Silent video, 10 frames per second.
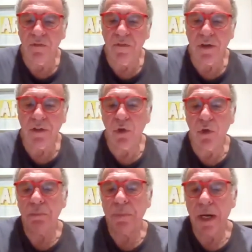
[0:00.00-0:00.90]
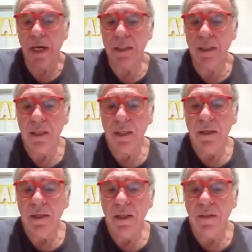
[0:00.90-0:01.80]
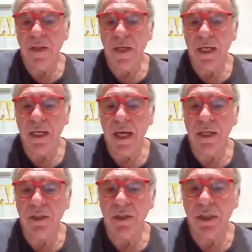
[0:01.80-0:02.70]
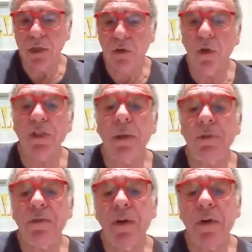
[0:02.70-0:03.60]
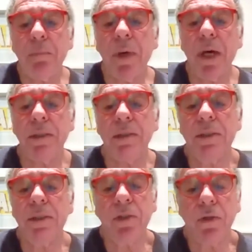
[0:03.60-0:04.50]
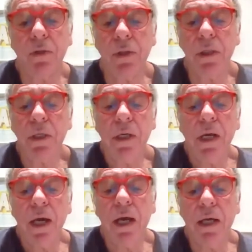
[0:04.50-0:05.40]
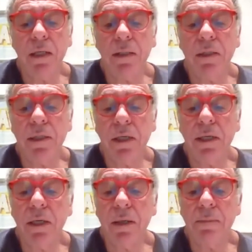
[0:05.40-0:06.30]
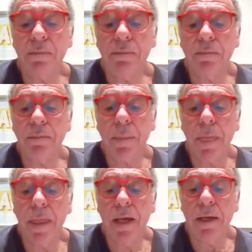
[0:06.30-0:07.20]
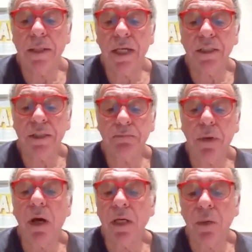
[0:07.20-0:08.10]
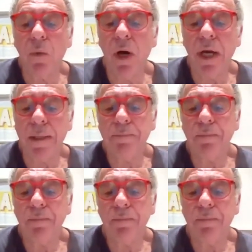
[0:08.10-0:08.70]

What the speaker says: of how you combine the energies, cross-hemispheric balance, it's called. And that's partly why